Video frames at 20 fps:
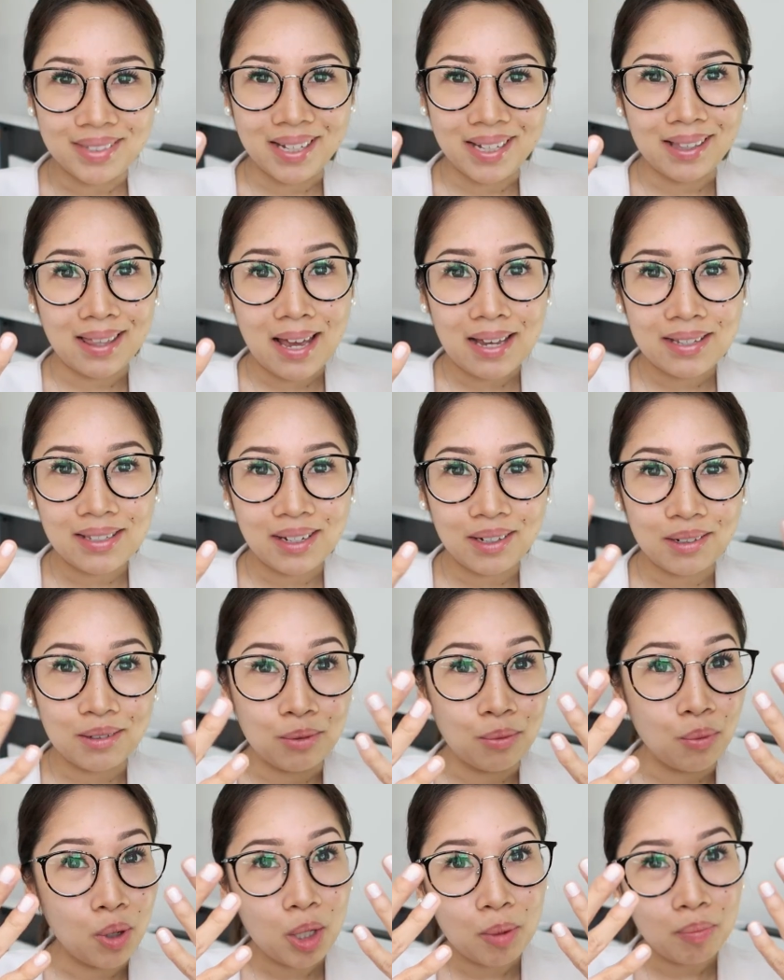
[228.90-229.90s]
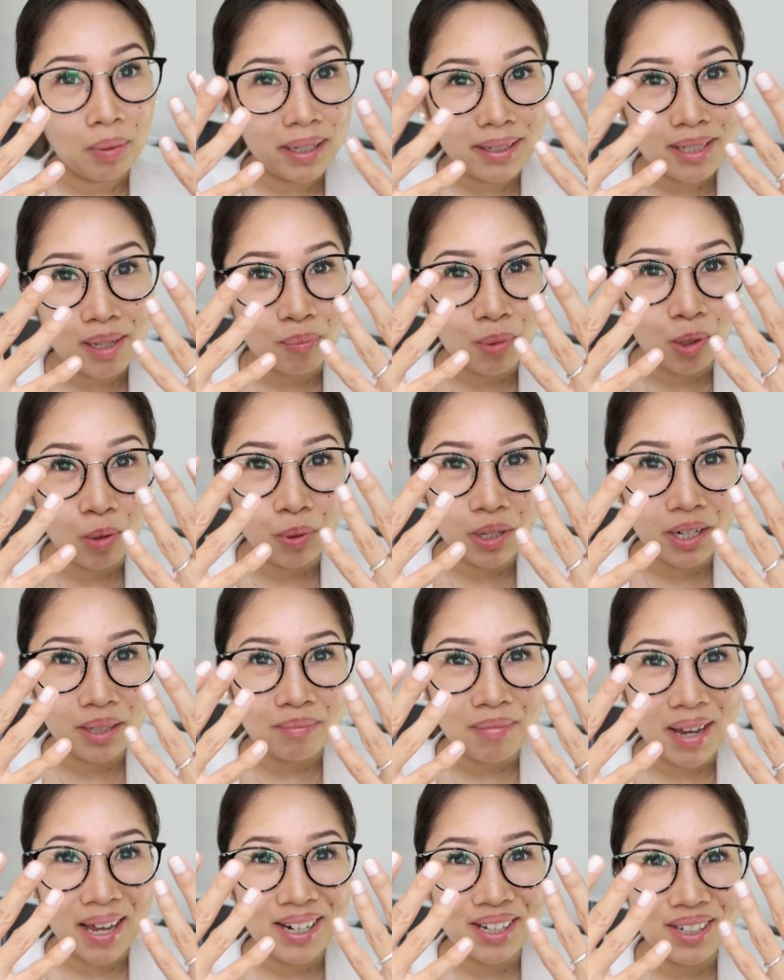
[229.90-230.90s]
The classic workplace
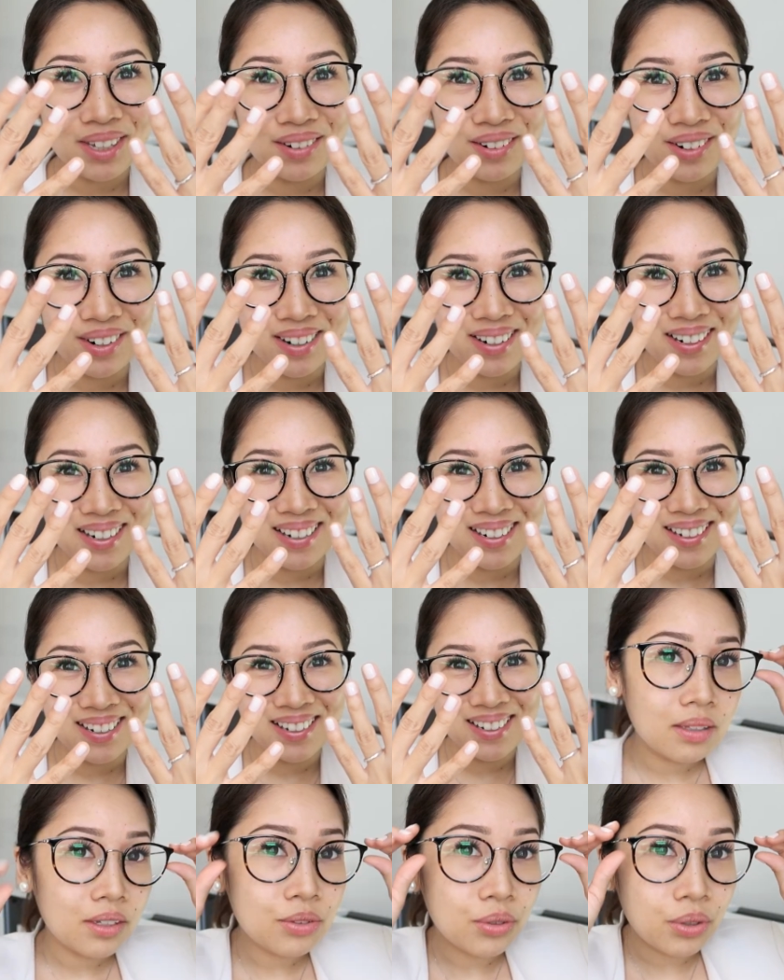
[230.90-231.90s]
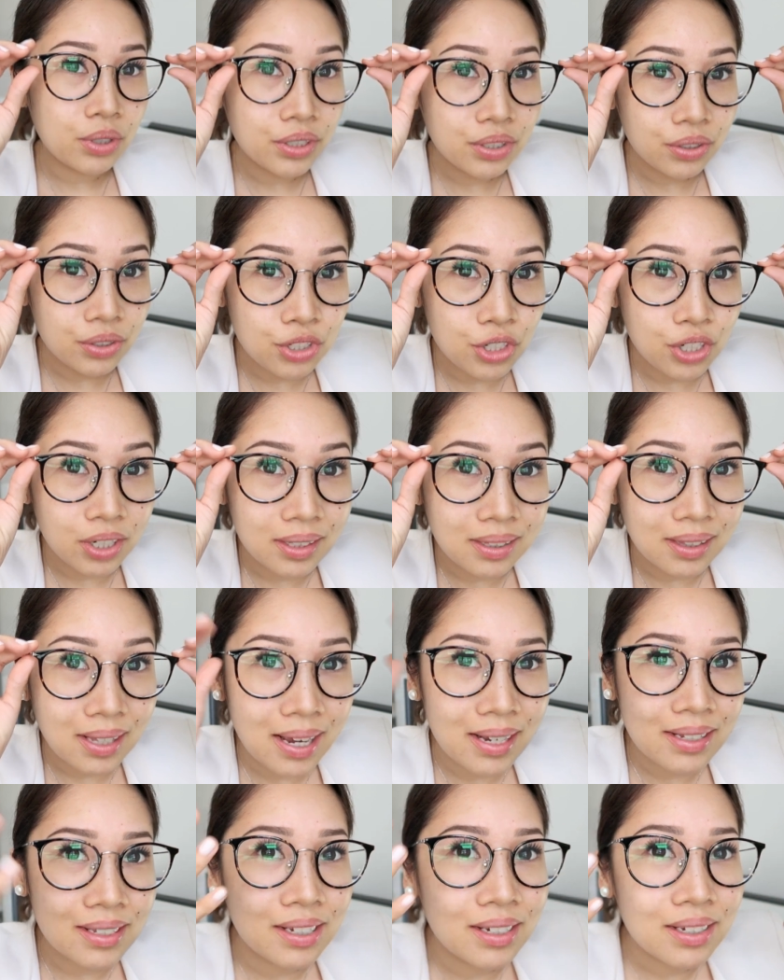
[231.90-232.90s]
appropriate manicure, the tortoiseshell
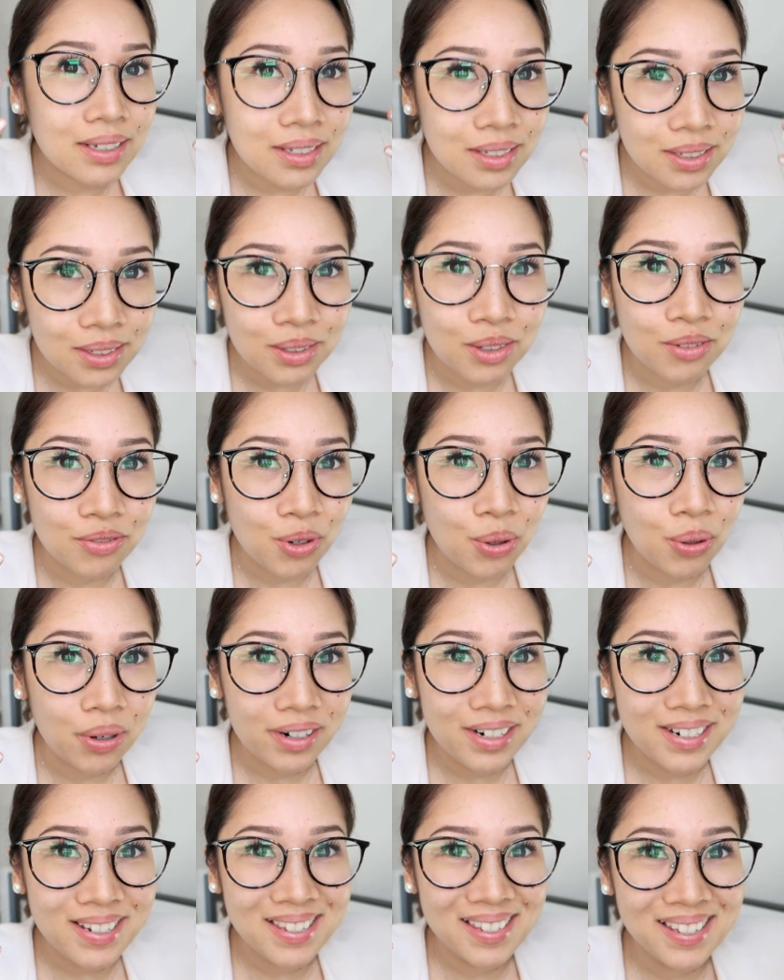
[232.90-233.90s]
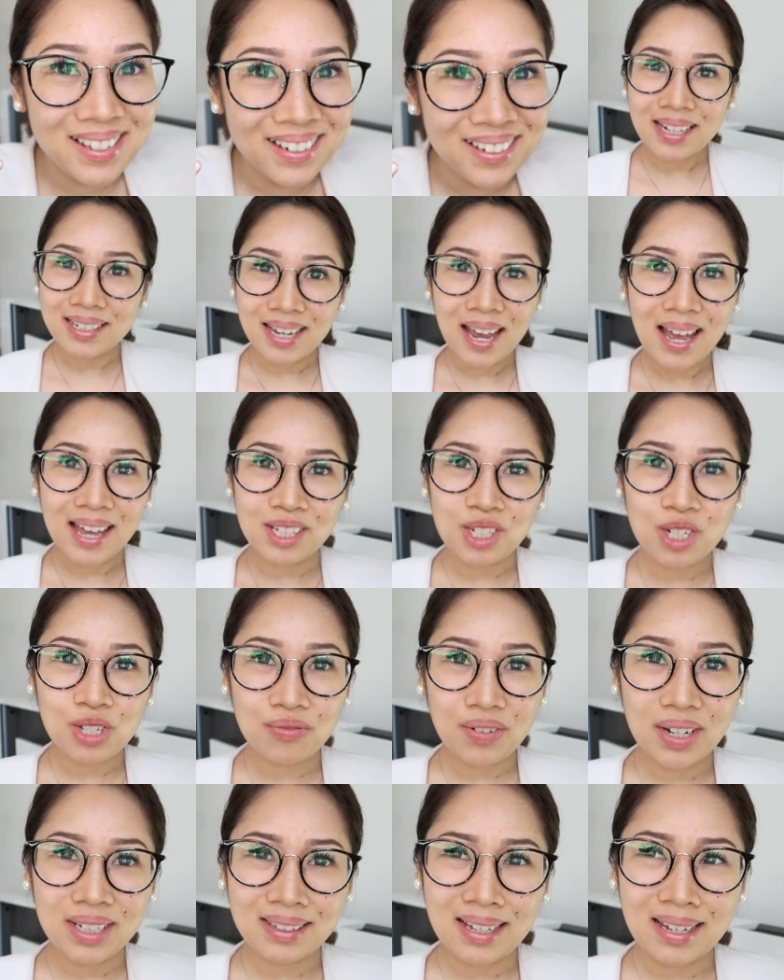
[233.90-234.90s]
glasses, of course. And yeah, I
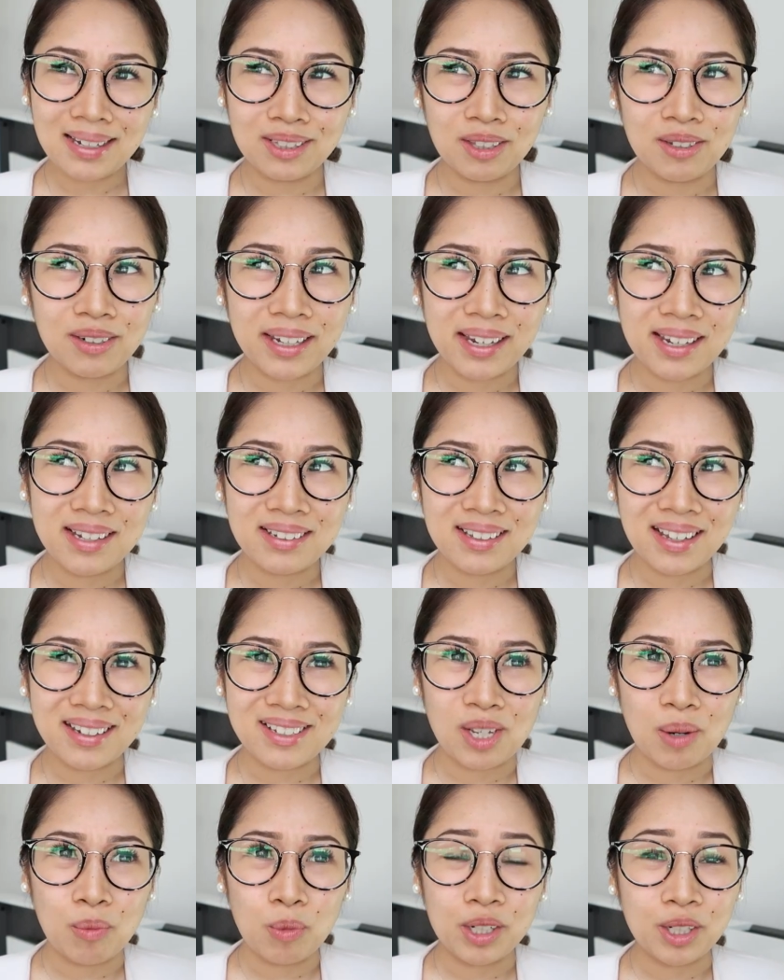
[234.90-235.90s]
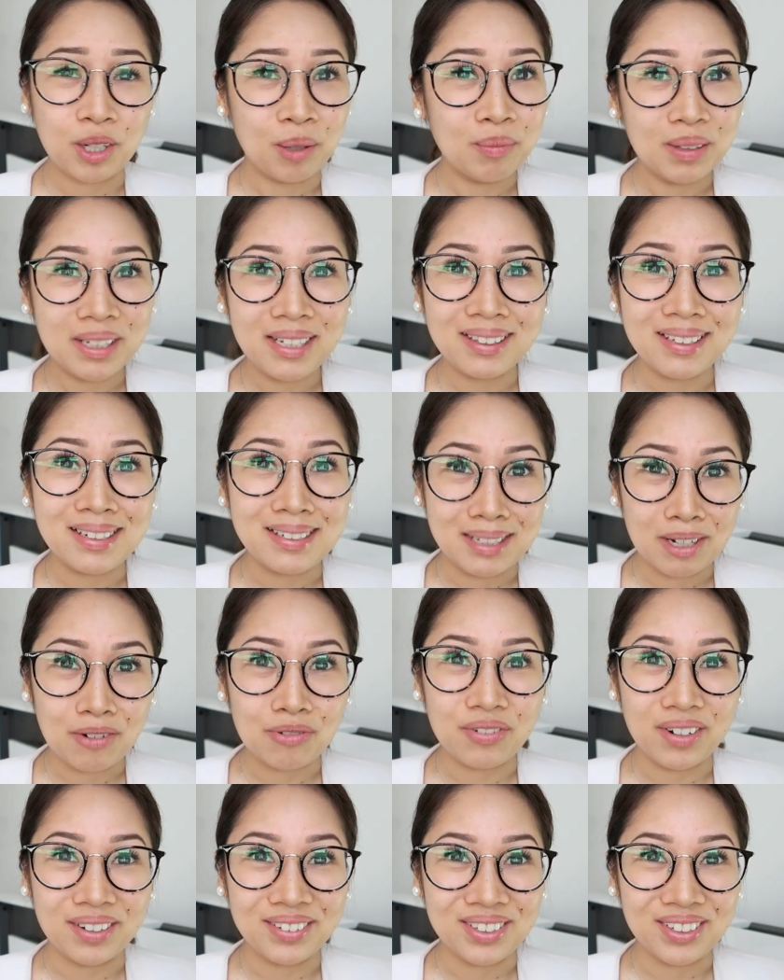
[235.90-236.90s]
just felt like looking like someone completely
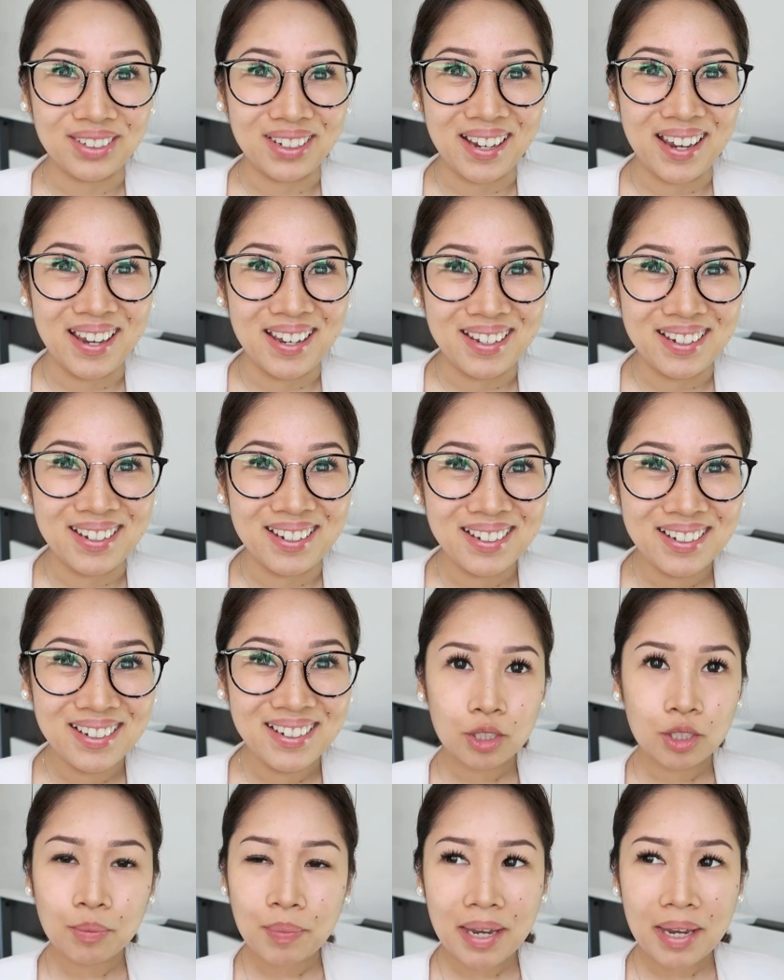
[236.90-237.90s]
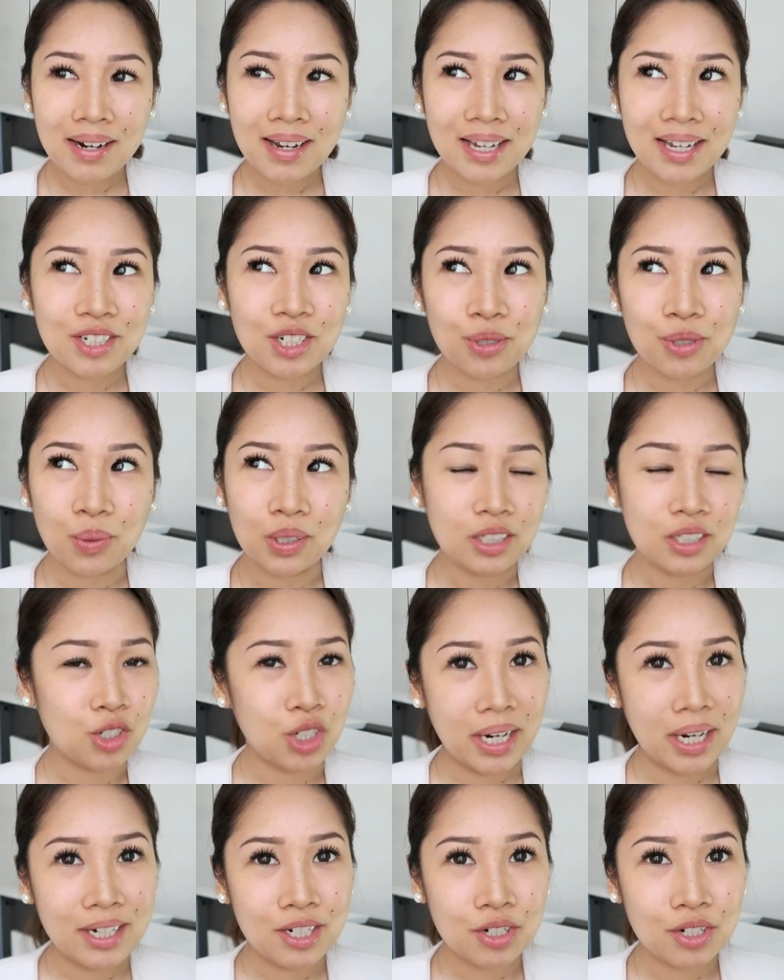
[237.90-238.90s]
different today. Yung parang I just want to
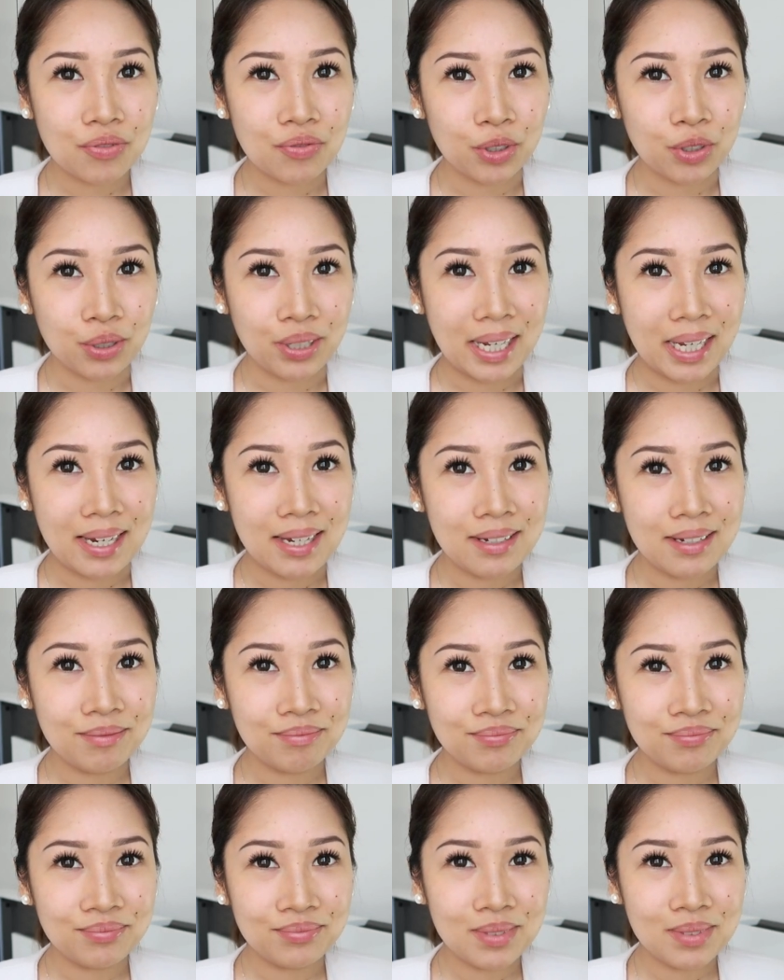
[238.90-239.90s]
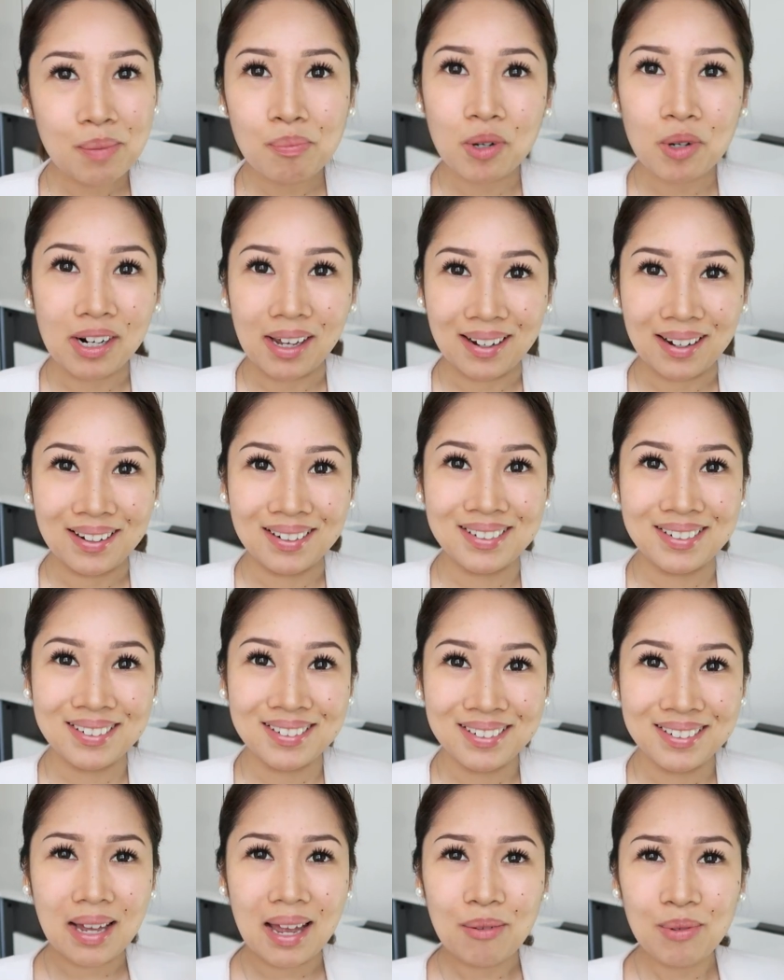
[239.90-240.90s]
change for today. Trip ko lang.
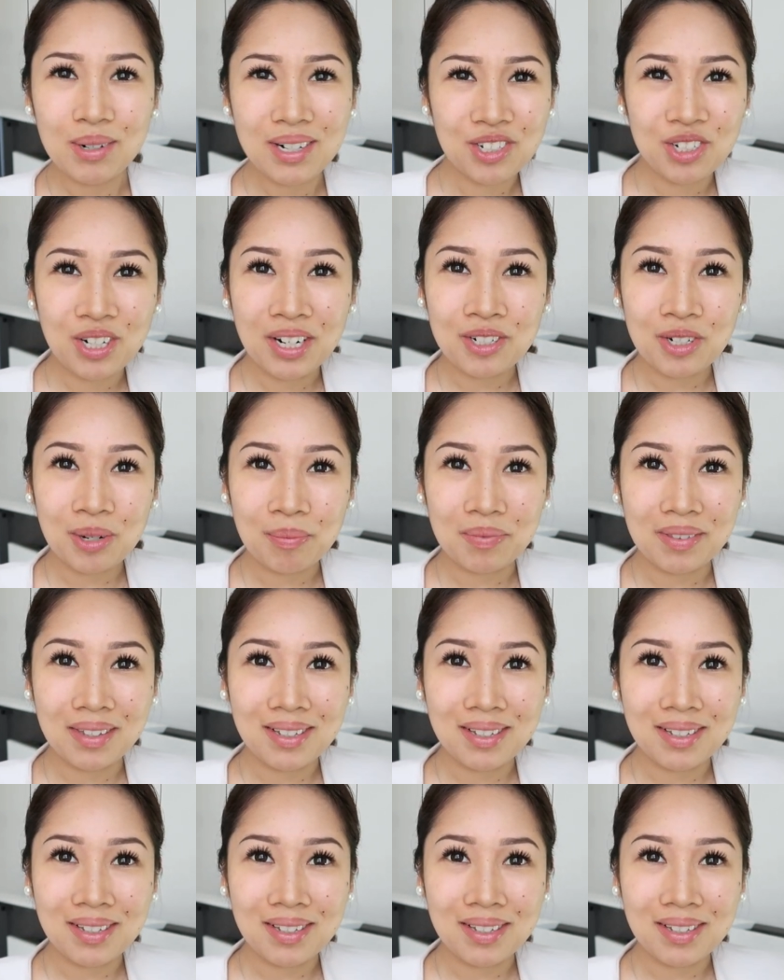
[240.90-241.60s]
I want to change up